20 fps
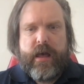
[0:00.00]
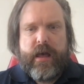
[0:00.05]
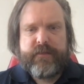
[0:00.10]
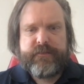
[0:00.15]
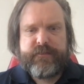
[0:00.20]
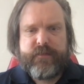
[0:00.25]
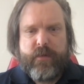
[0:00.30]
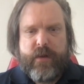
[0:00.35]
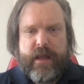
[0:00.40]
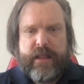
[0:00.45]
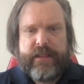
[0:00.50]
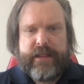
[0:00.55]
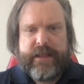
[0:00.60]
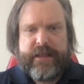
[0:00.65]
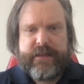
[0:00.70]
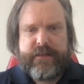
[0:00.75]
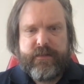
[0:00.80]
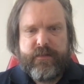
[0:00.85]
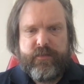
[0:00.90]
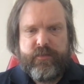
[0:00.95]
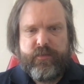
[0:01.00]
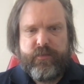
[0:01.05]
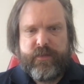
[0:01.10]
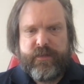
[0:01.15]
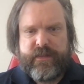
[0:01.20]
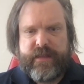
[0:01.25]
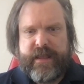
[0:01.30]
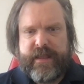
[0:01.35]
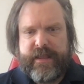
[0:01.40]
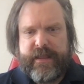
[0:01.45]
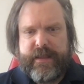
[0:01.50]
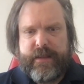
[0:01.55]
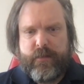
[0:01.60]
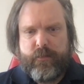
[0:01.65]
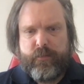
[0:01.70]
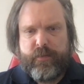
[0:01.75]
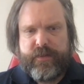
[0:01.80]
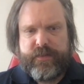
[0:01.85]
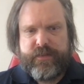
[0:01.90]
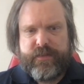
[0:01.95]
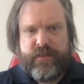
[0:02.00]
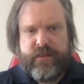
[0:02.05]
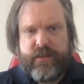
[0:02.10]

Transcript: So I like doing that here with